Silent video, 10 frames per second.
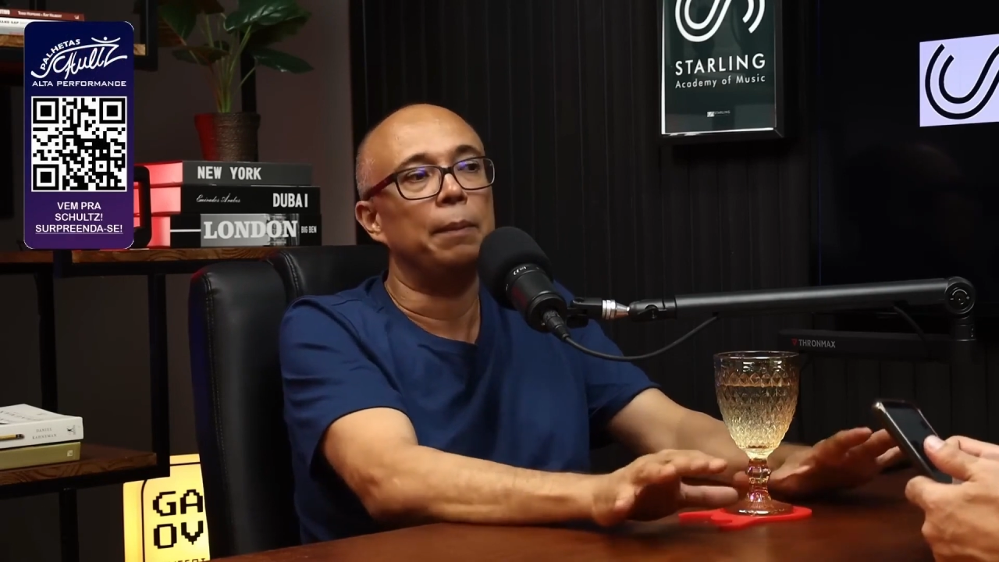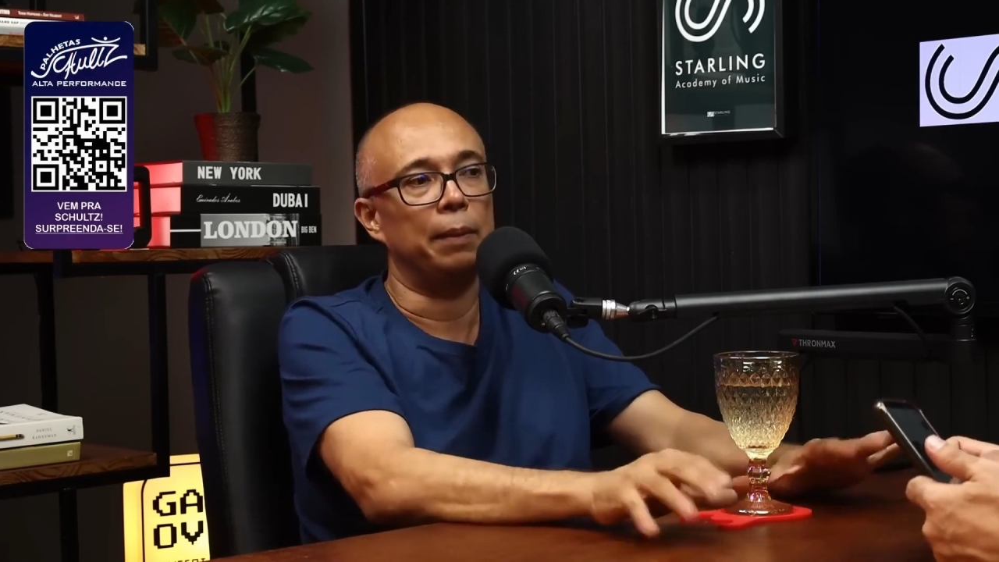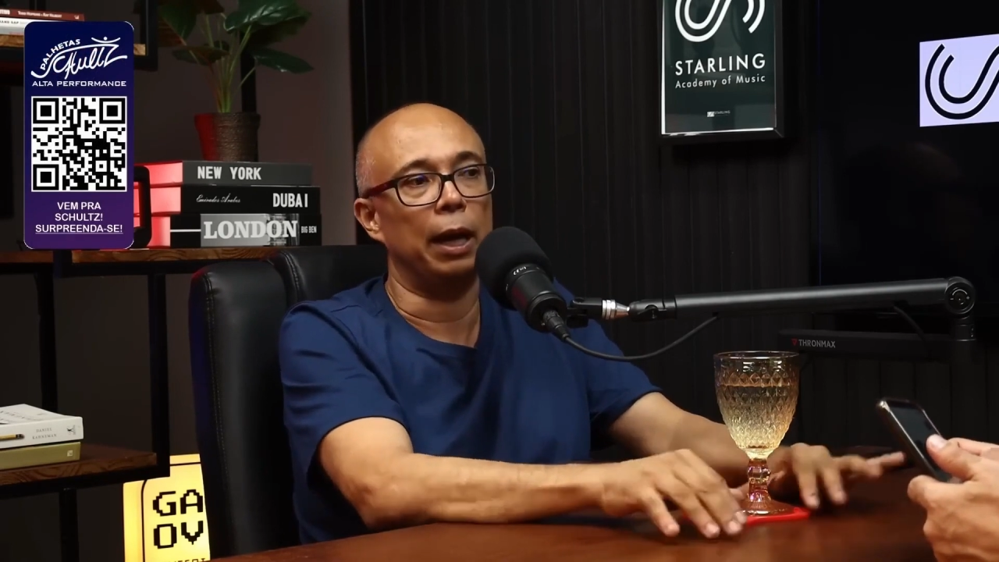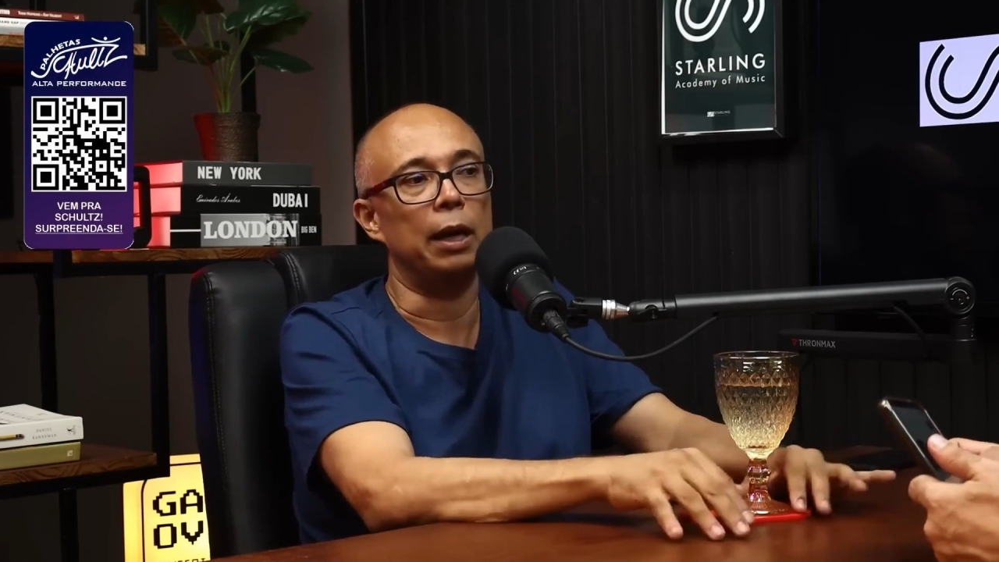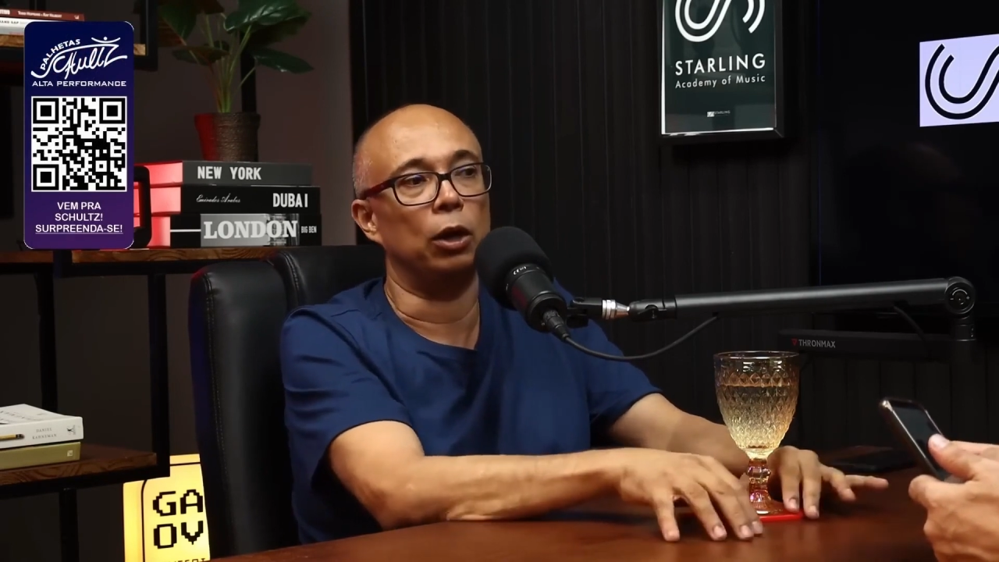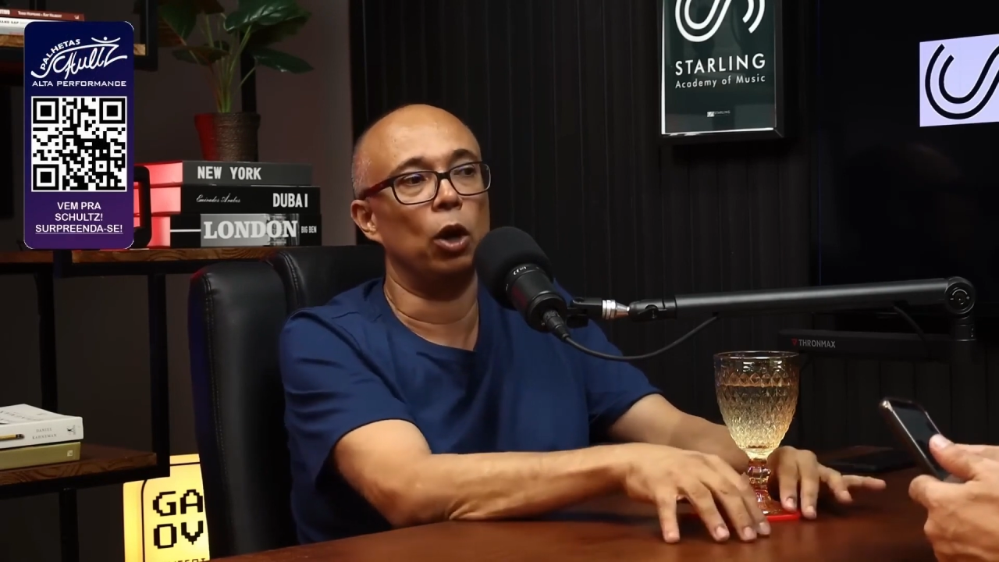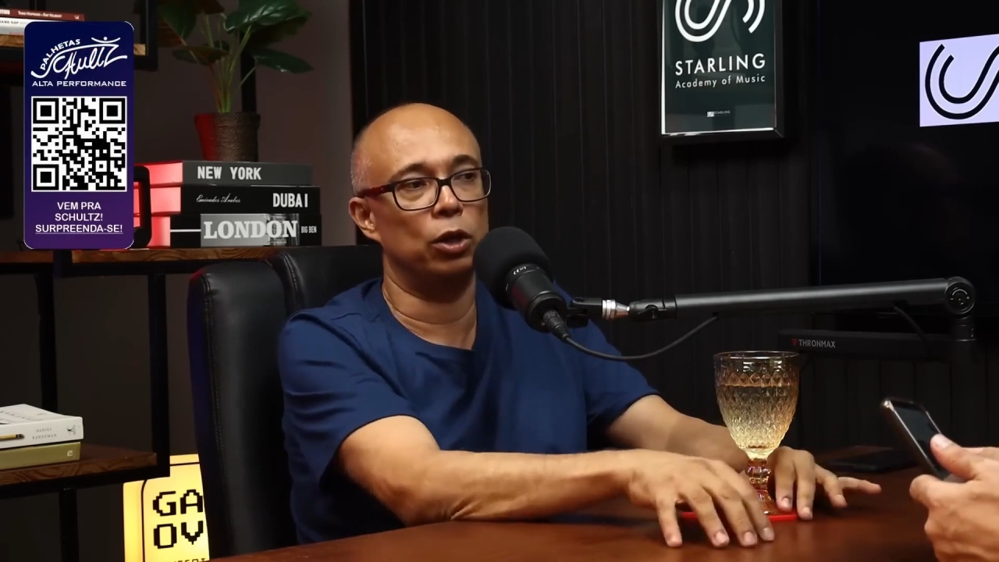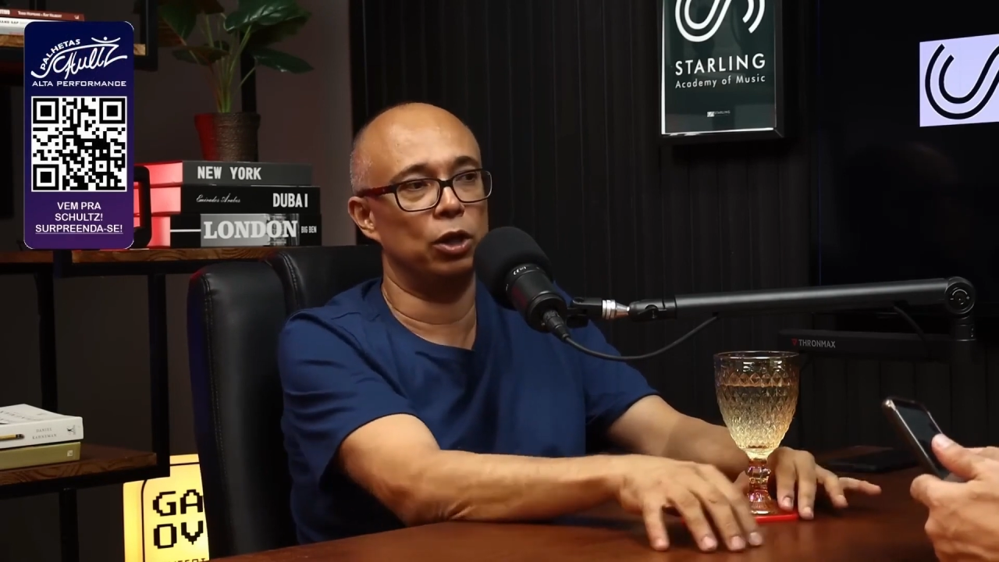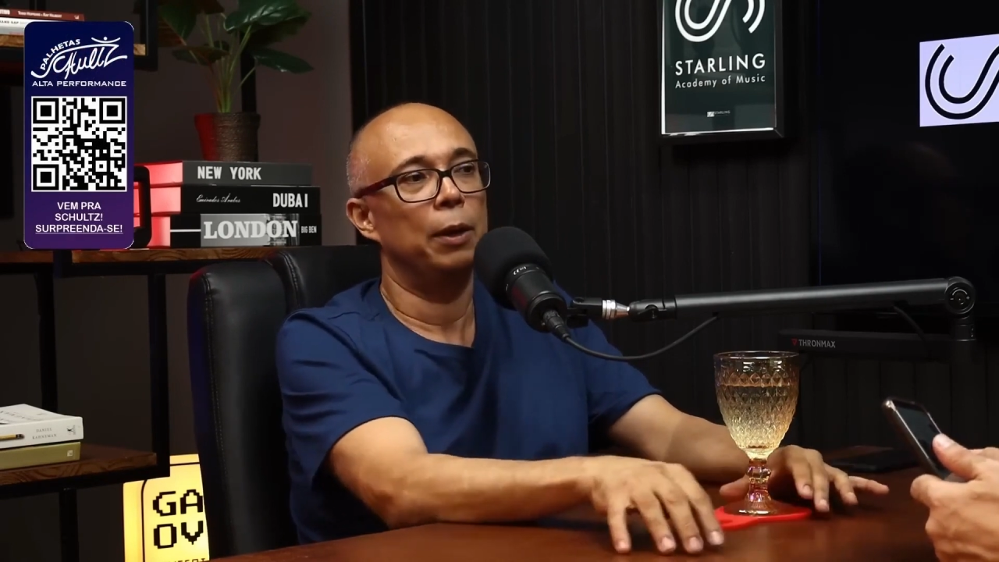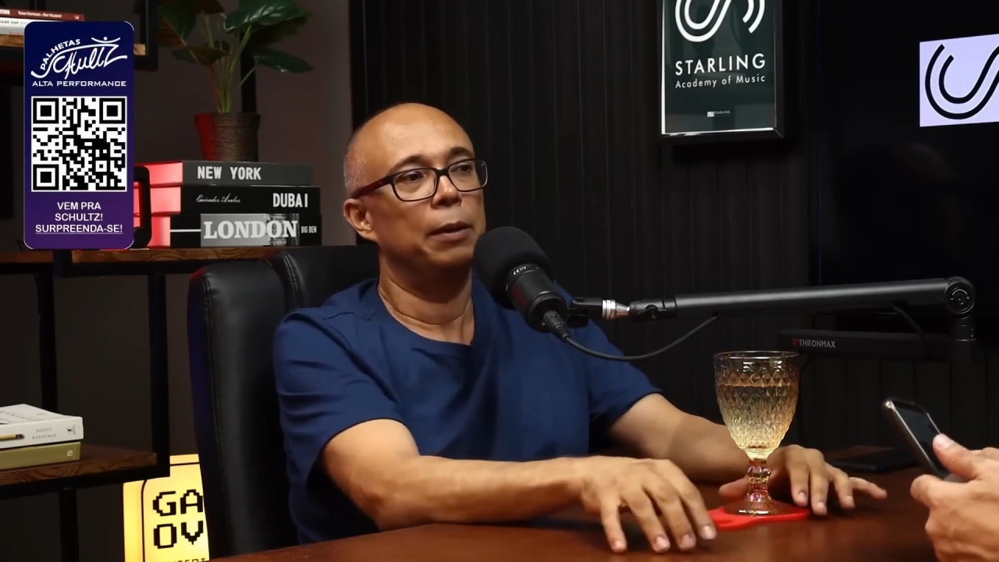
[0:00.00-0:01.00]
It's like a
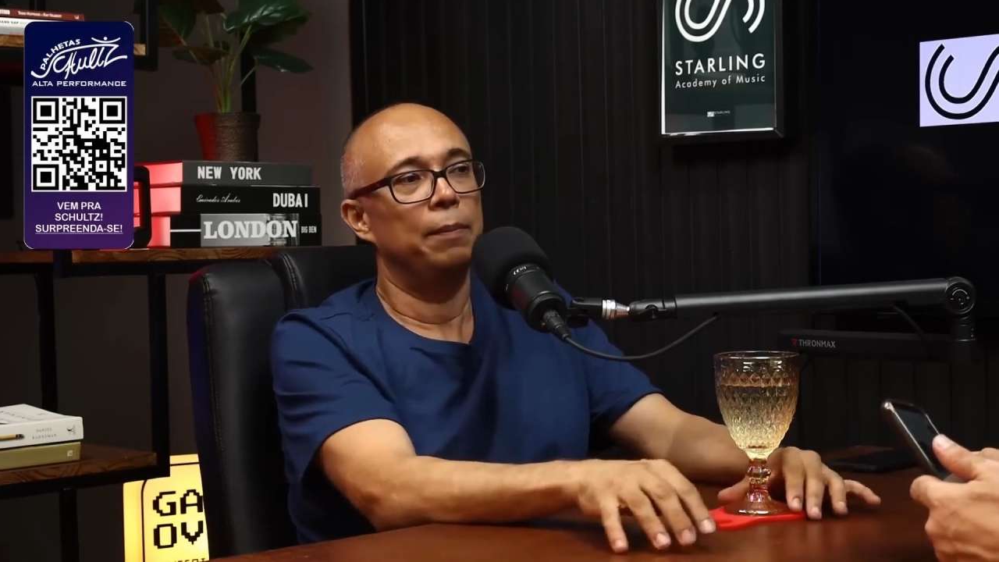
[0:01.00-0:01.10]
doctor.